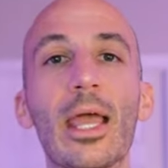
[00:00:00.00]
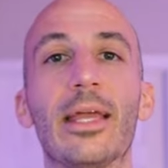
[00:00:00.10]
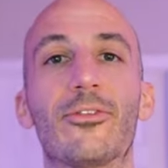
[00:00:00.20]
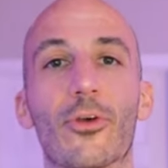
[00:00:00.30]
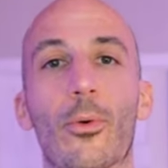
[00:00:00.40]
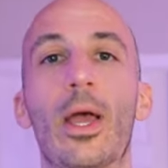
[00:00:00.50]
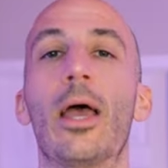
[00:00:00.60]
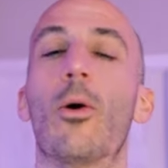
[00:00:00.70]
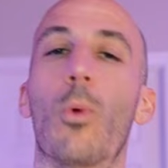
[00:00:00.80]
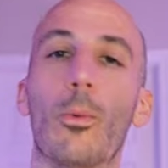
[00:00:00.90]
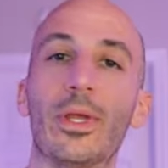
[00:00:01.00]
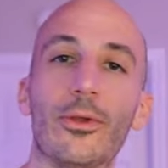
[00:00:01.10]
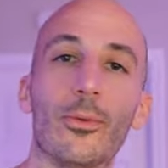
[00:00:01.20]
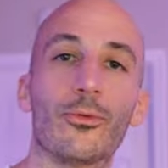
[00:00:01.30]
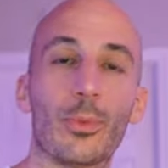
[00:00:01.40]
And so what we
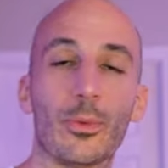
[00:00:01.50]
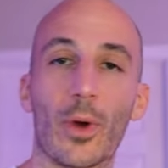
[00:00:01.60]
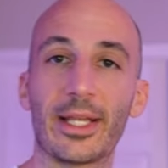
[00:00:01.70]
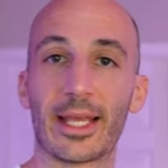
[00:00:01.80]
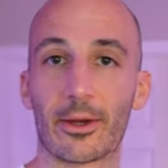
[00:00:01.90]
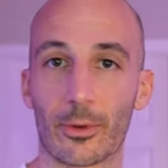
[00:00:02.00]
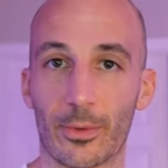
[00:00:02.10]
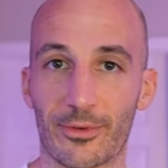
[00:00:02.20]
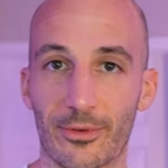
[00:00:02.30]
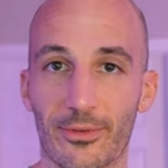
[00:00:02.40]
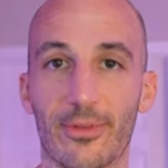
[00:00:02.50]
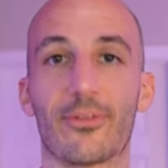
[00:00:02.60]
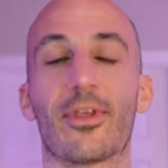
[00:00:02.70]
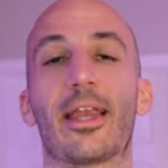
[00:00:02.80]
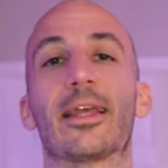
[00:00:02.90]
do is we write down our resistance
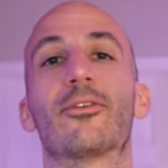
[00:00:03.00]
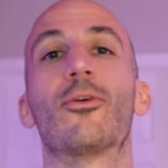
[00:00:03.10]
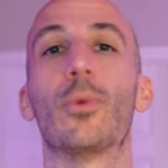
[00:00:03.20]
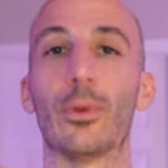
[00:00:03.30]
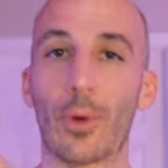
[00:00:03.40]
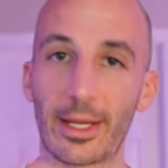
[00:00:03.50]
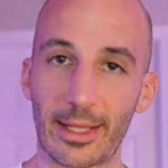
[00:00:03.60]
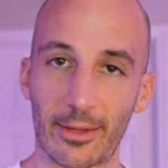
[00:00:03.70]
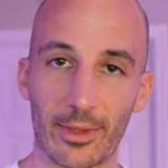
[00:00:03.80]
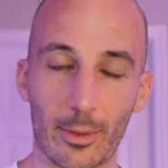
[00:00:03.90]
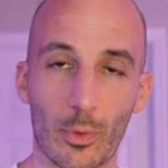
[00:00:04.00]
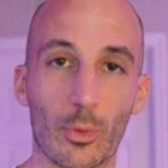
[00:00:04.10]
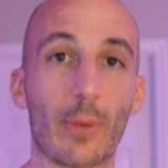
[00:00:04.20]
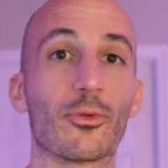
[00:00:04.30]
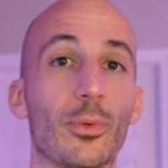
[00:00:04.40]
settings, we write down the number of
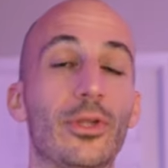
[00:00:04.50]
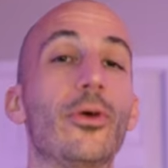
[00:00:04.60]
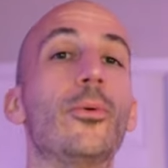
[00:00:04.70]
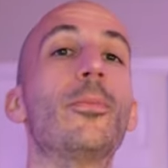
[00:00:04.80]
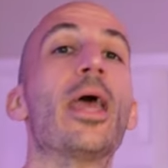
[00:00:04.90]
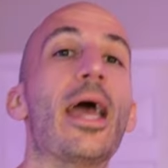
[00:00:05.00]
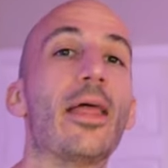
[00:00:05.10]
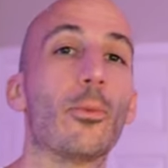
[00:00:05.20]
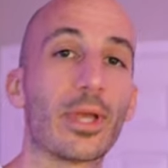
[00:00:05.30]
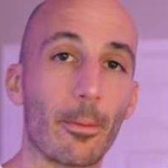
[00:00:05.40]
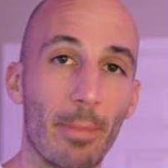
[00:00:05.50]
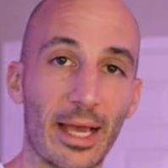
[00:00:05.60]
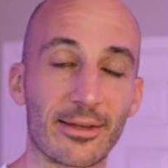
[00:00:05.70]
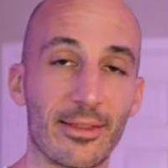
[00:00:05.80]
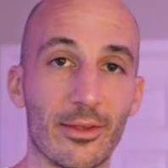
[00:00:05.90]
reps we do, and then we come
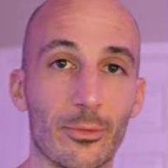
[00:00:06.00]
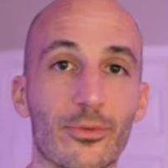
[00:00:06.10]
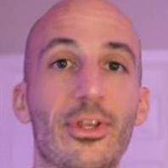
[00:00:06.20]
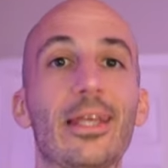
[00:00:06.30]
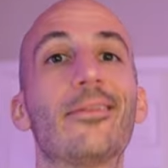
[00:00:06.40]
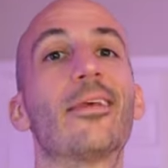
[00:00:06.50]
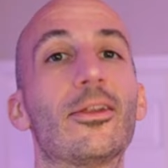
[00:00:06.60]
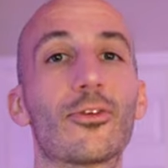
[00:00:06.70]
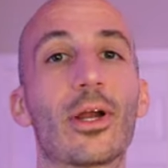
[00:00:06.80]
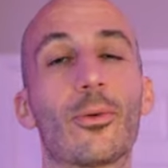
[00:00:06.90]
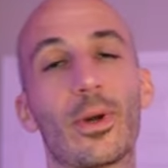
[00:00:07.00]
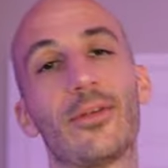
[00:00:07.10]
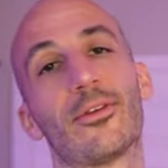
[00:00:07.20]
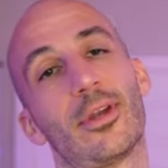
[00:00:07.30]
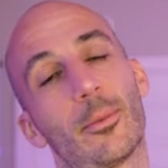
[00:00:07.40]
back to these routines, try to
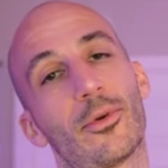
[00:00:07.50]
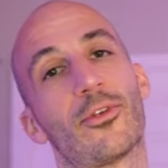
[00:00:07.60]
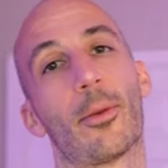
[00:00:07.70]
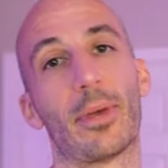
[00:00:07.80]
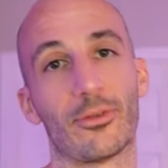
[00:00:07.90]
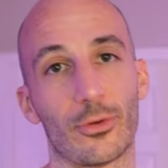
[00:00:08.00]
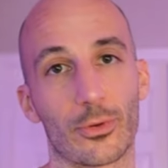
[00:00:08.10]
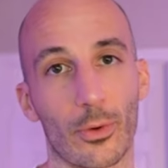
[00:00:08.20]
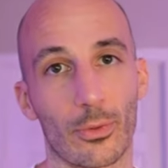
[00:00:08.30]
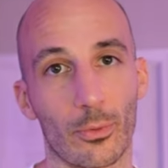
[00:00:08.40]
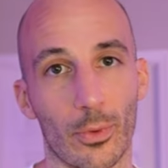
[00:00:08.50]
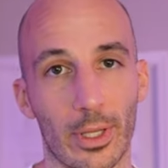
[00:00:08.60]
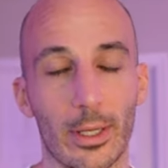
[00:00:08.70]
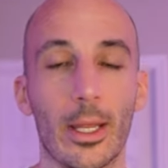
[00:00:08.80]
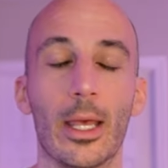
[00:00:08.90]
raise the numbers up as you go through
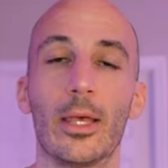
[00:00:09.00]
it.